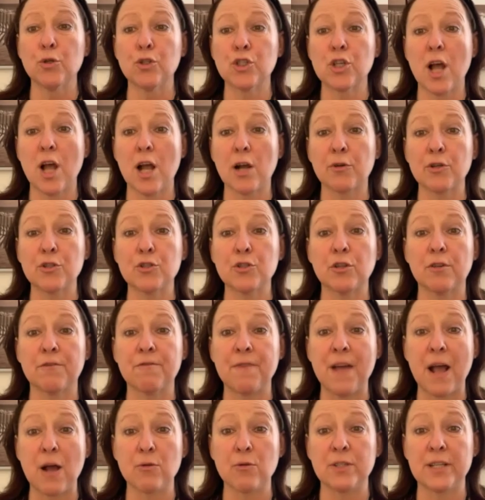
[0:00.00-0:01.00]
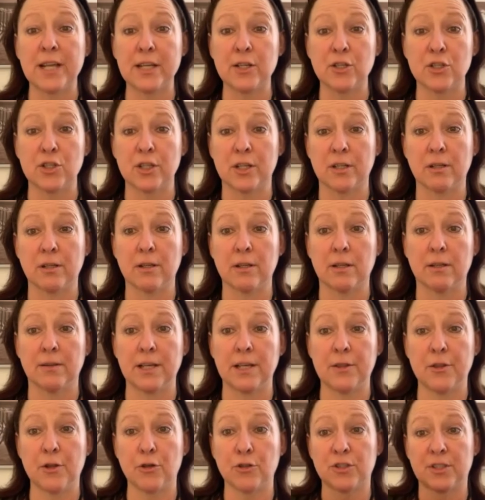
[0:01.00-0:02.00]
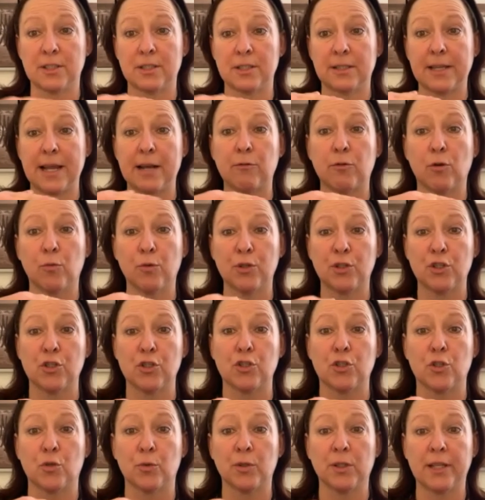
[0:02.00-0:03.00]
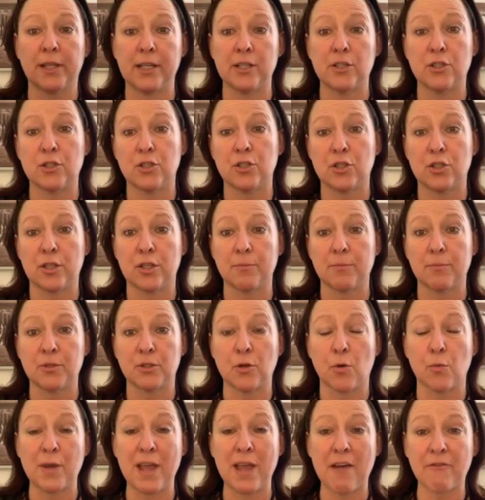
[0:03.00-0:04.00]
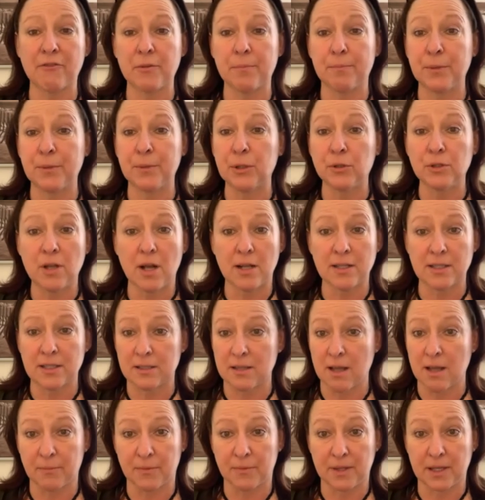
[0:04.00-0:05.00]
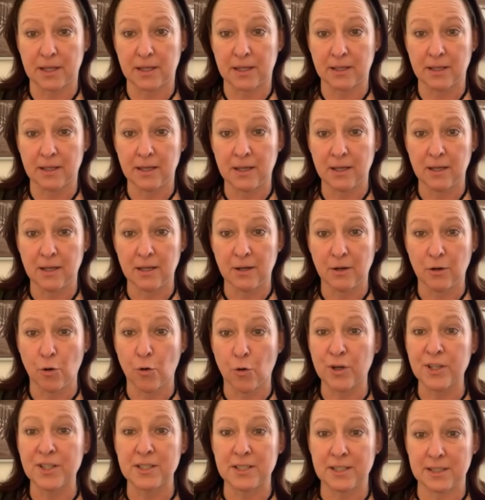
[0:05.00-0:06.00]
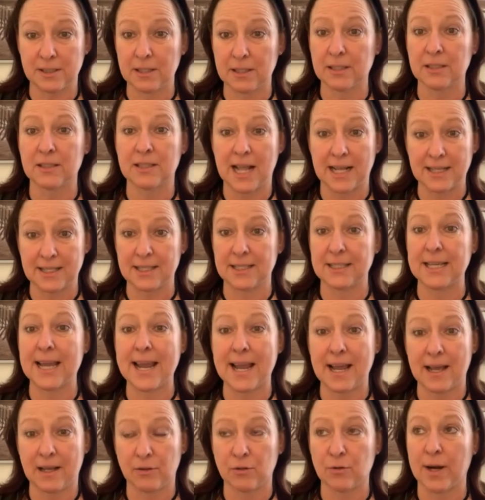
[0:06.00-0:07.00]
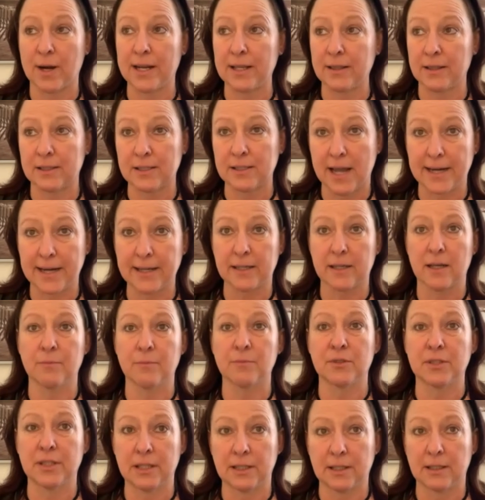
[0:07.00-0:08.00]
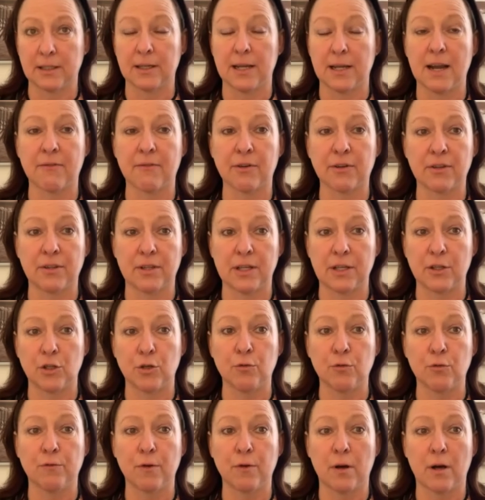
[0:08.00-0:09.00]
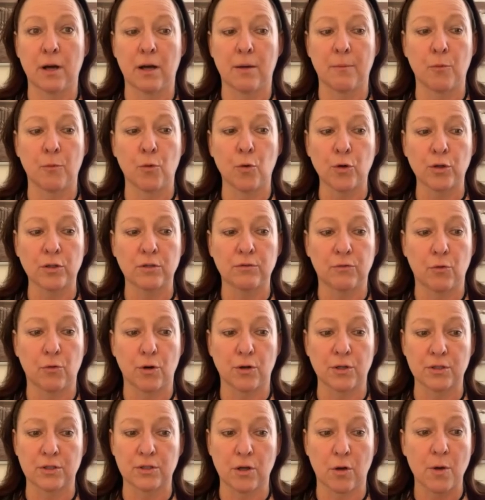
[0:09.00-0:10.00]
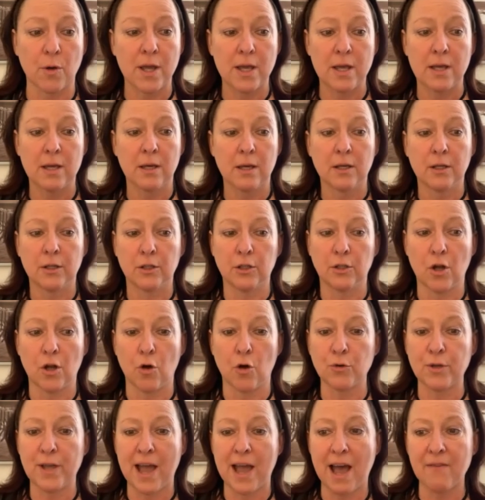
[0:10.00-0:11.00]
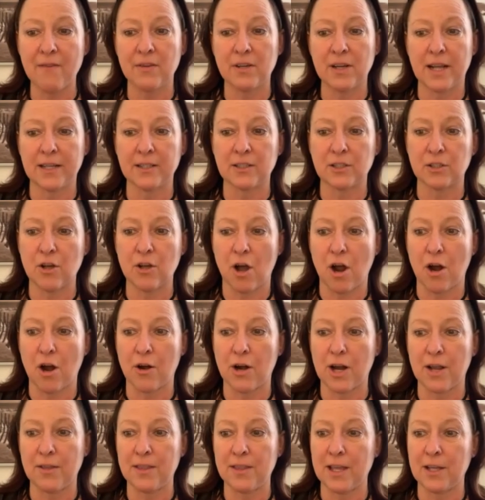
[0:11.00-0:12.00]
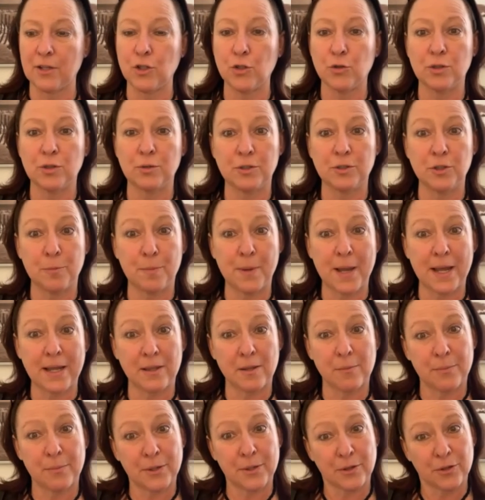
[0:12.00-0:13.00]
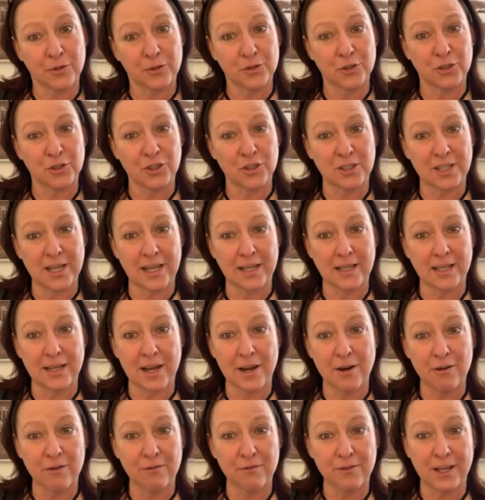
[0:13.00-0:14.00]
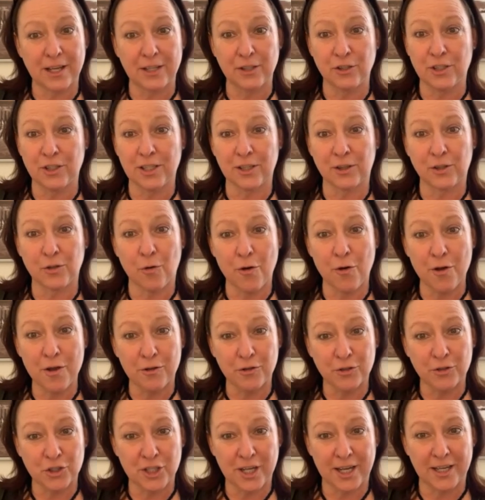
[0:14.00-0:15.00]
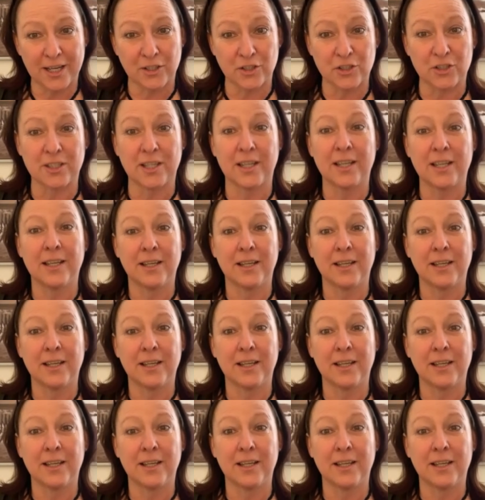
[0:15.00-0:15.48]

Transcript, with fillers: chakra is your foundation. Then there's the sacral, which is your relationship. So we have to build on something, or it's that sand, right? The tide comes in and everything you worked for. So, you know, you have a nice car, and then you pay the bills and you take care of it and you get the oil changed.